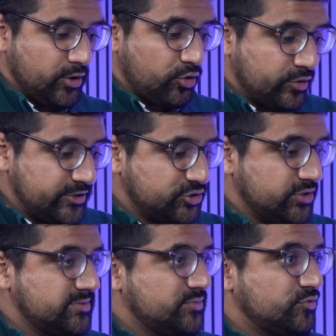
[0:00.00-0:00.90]

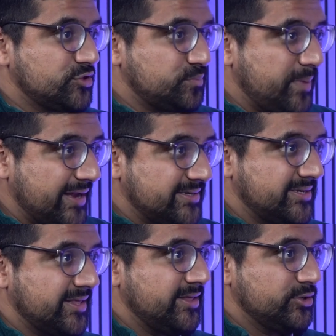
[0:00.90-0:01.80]
Christians
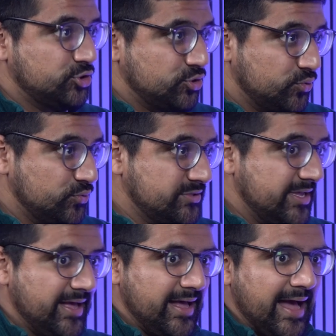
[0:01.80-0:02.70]
respecting Jews
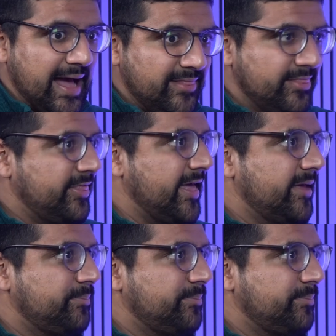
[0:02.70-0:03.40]
and their